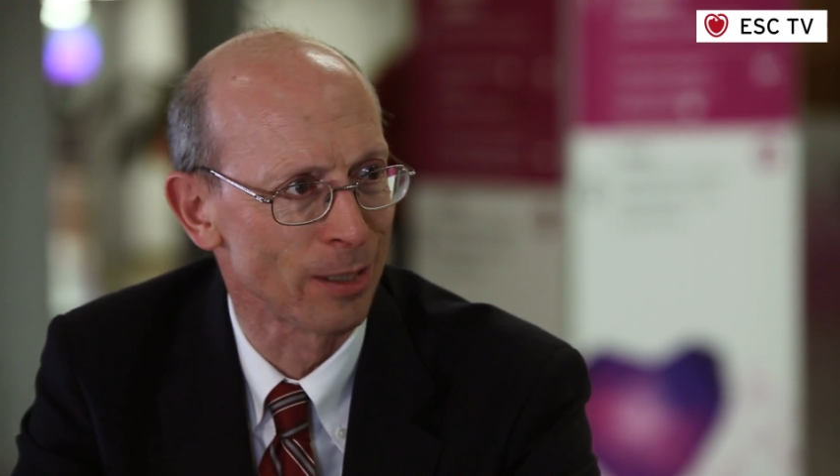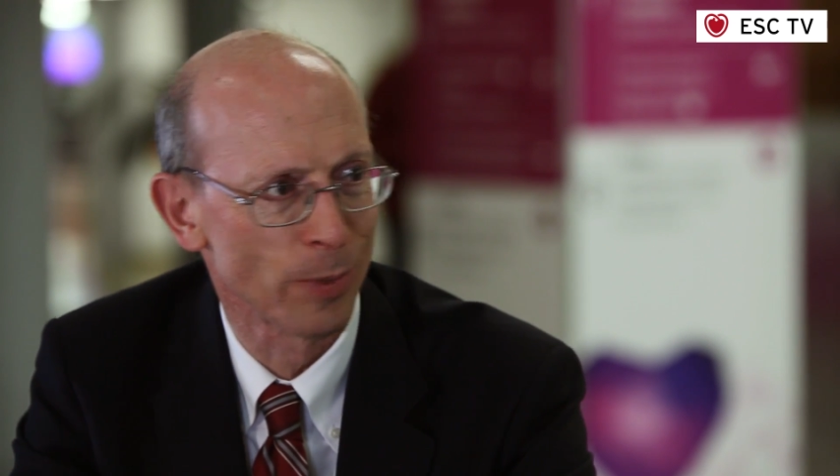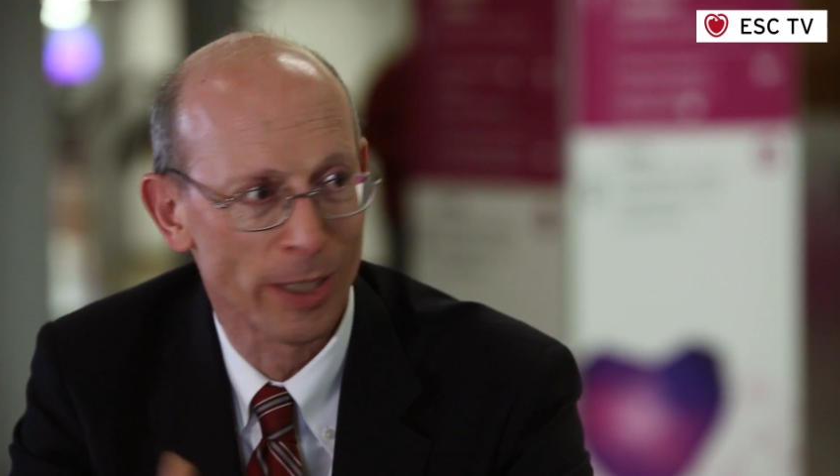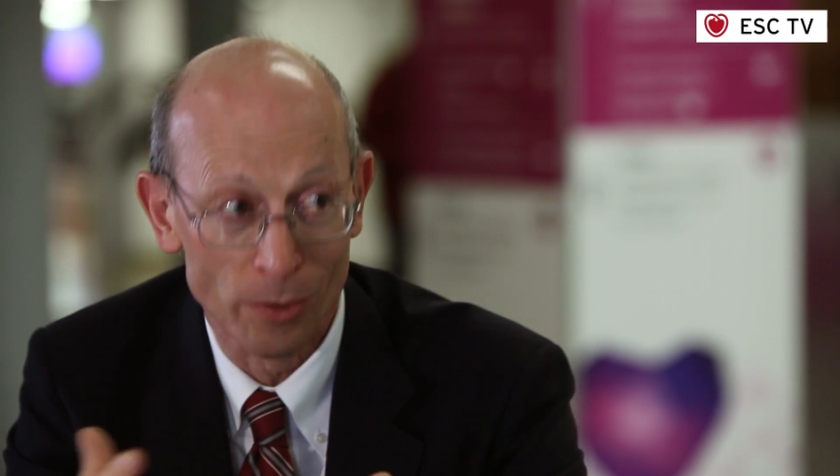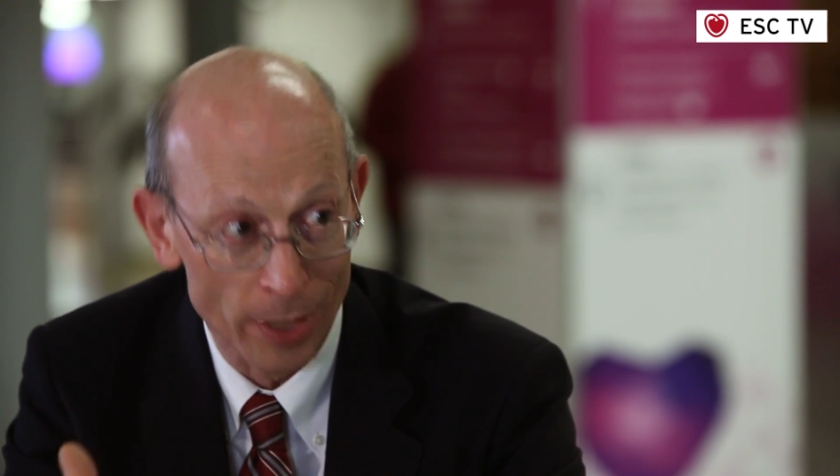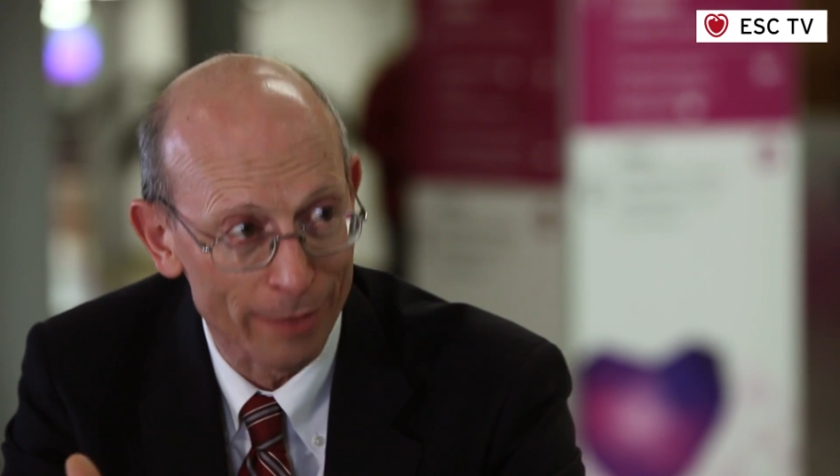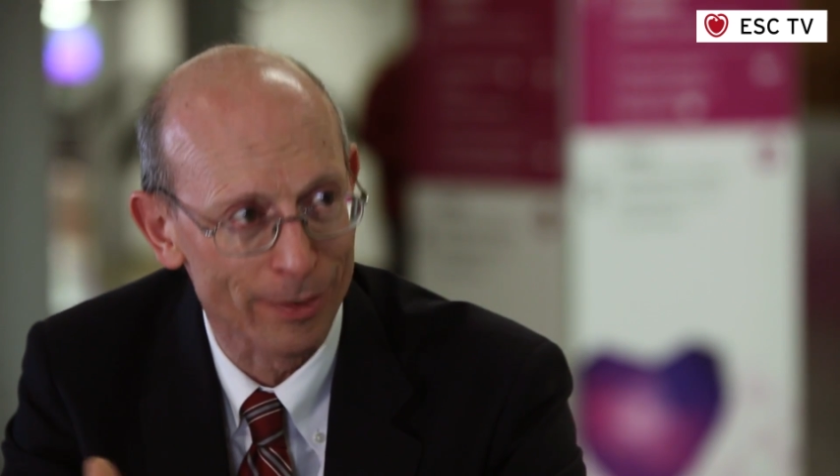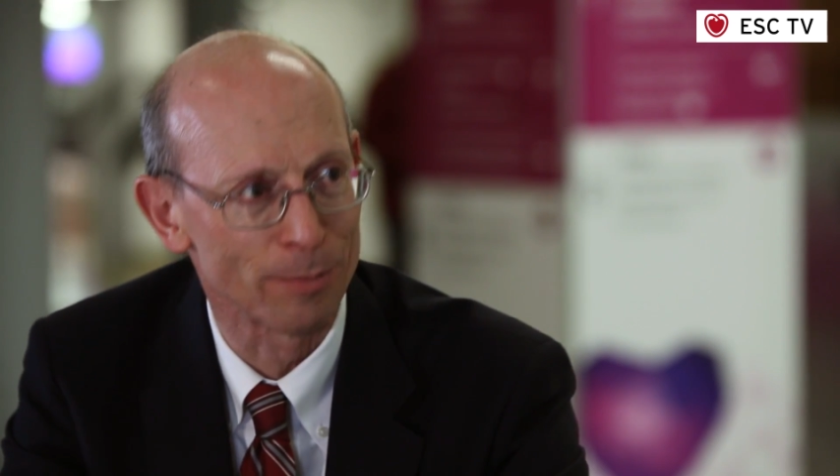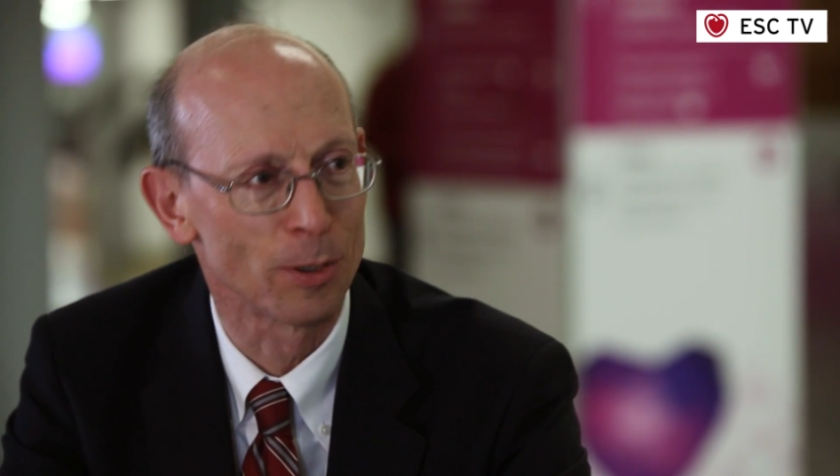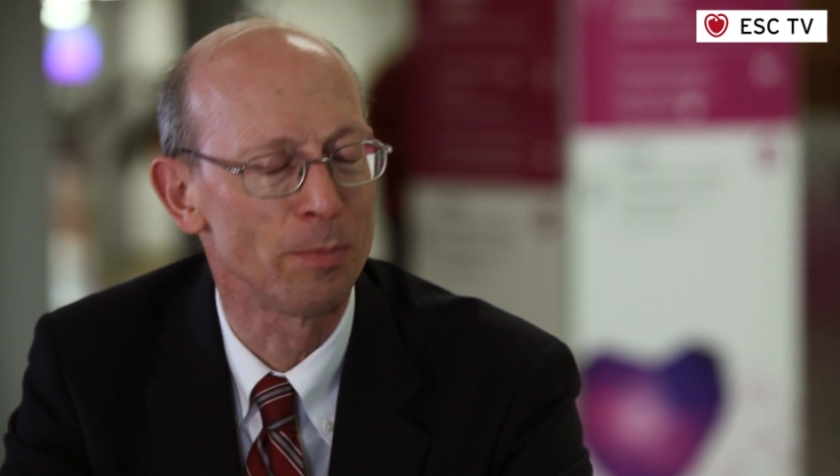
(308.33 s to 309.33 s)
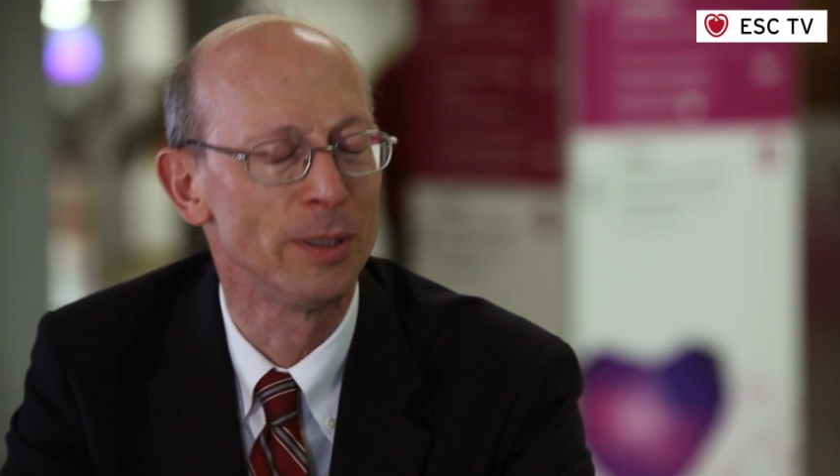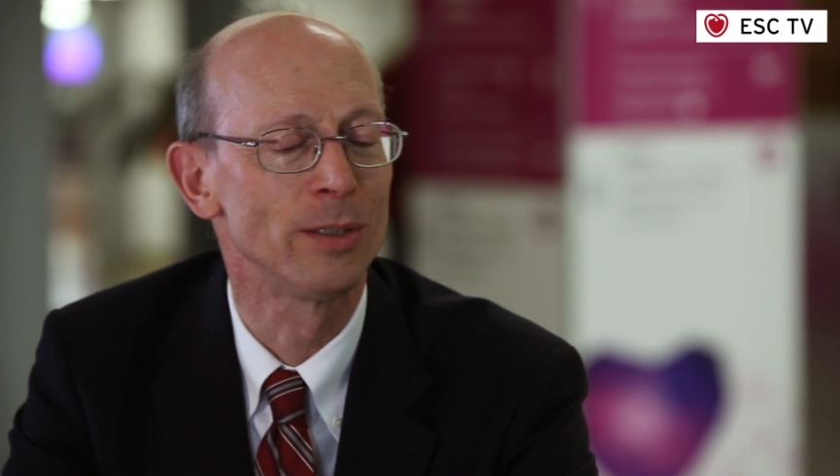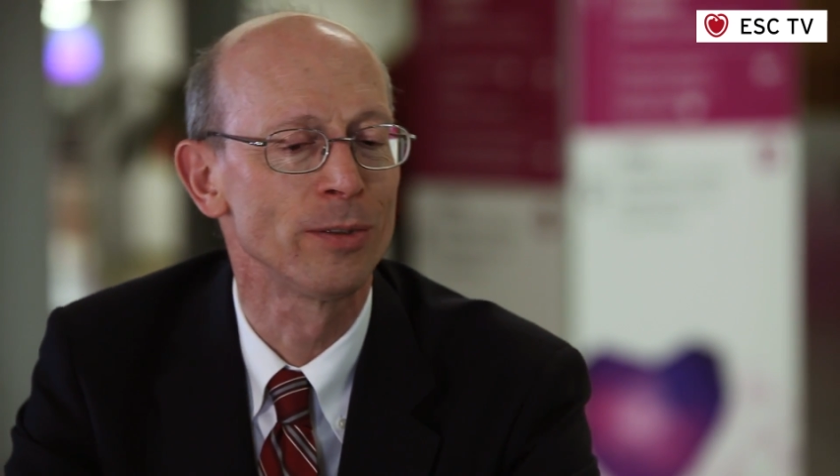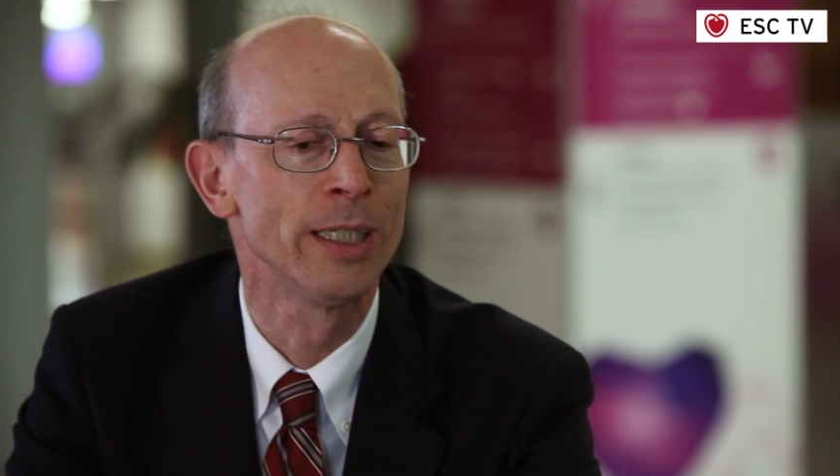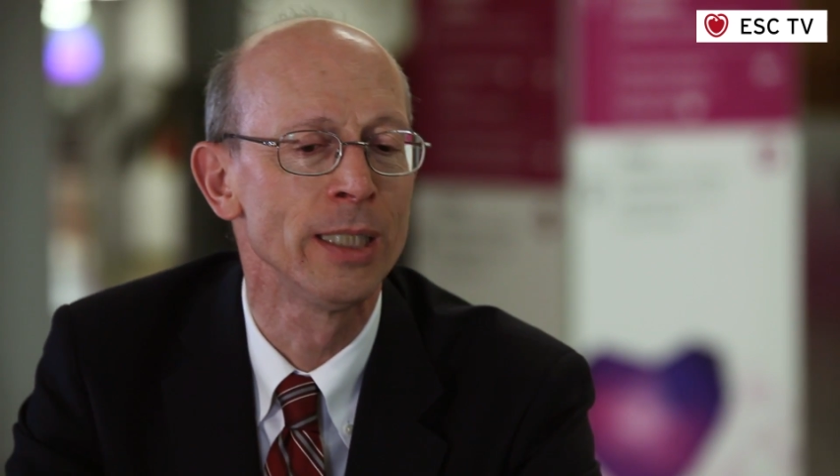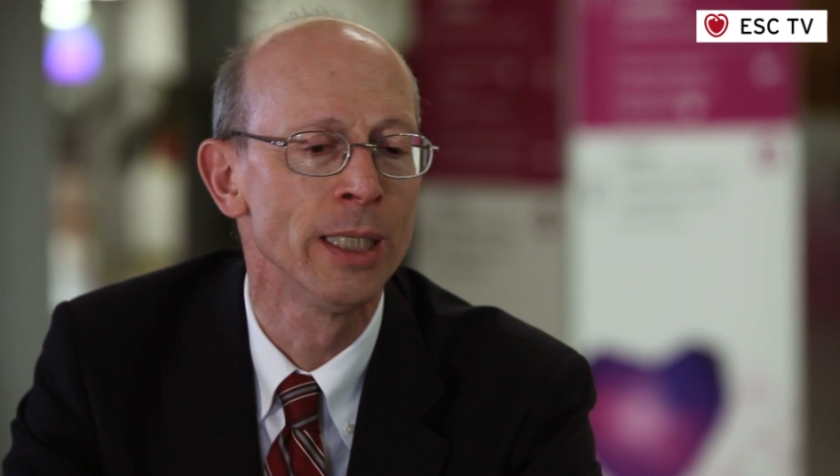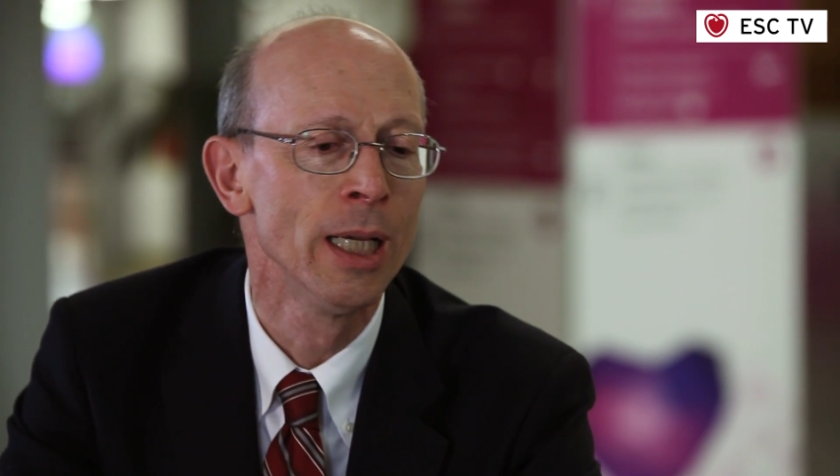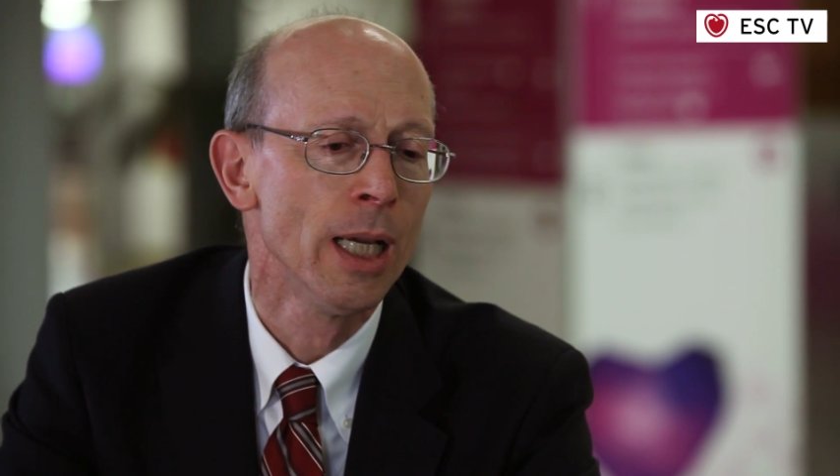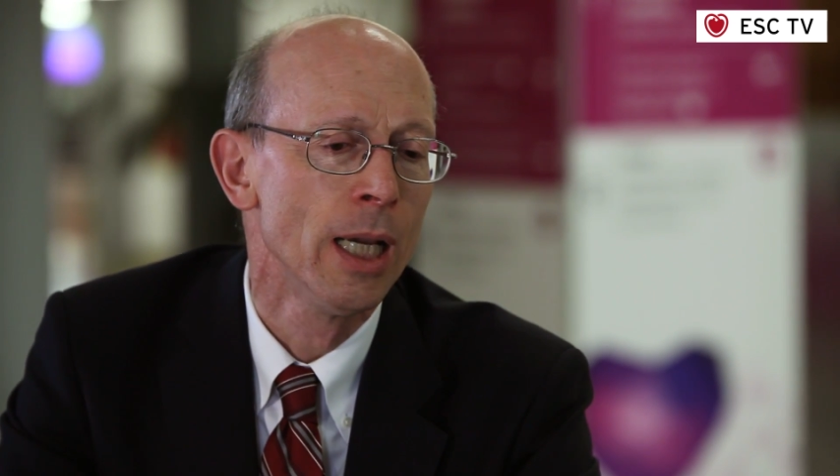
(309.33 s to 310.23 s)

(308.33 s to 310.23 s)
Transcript: and we don't have that problem in 3D.